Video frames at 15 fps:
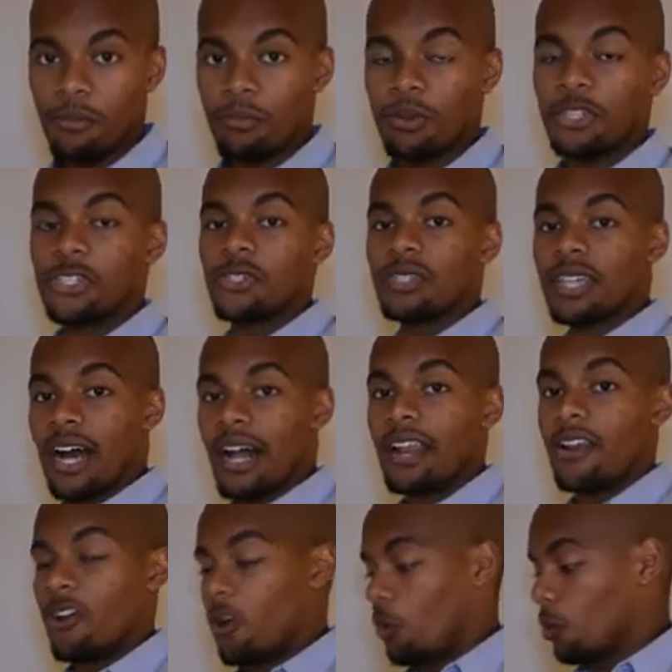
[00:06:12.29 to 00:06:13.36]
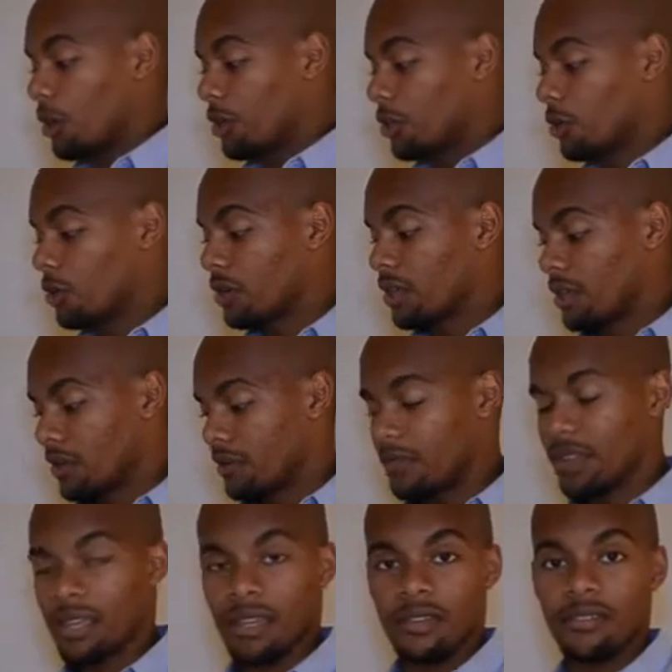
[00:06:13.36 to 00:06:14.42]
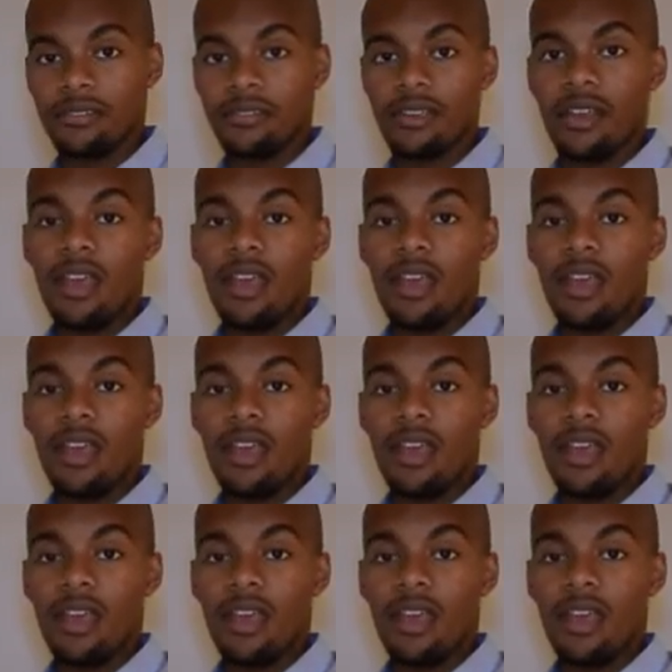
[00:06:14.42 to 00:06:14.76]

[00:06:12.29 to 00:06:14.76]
But you got to know what your gift is